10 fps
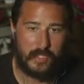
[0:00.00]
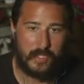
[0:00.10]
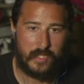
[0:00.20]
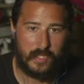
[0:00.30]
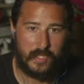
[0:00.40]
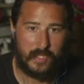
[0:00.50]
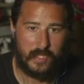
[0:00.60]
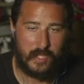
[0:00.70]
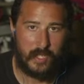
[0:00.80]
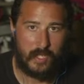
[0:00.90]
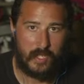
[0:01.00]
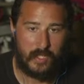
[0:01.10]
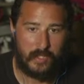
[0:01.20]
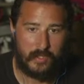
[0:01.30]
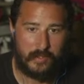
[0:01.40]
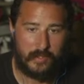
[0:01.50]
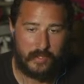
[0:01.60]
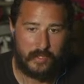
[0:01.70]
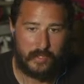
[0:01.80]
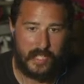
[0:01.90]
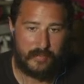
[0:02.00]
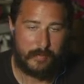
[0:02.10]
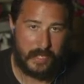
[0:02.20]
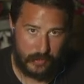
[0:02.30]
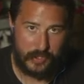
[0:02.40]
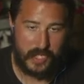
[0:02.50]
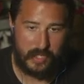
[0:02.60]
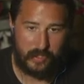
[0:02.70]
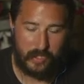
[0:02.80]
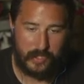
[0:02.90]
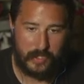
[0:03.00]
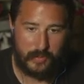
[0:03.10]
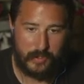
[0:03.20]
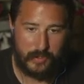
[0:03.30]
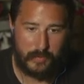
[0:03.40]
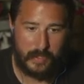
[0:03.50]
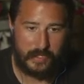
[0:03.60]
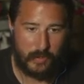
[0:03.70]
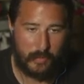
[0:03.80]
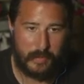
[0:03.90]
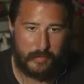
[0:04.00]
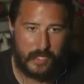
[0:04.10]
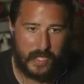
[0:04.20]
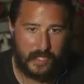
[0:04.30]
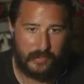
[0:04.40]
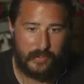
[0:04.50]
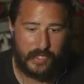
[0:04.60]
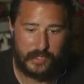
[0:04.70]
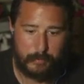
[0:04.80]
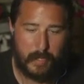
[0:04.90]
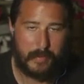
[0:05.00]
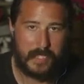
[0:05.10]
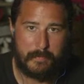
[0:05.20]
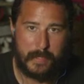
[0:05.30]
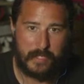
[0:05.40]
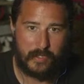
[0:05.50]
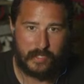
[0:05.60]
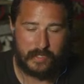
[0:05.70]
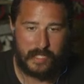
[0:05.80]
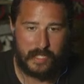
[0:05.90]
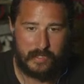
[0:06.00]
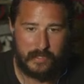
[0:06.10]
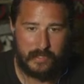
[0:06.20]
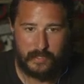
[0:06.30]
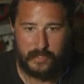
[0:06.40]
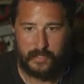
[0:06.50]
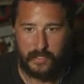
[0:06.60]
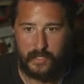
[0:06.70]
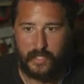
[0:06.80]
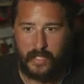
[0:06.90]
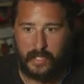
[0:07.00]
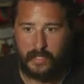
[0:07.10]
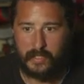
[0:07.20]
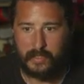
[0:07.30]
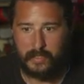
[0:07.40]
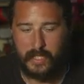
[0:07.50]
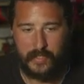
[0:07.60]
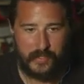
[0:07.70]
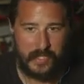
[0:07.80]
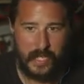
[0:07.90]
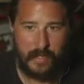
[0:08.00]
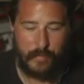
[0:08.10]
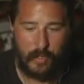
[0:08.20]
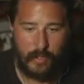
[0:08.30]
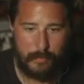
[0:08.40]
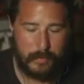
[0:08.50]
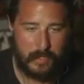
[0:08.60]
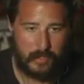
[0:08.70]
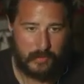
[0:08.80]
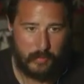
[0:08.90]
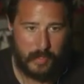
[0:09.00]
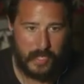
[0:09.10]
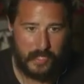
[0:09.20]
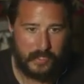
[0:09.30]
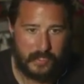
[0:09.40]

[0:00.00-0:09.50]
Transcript: uh, on uh, as my other channel on YouTube. I don't remember the handle. I should probably get better at that. Uh, I guess I gave all the plugs away.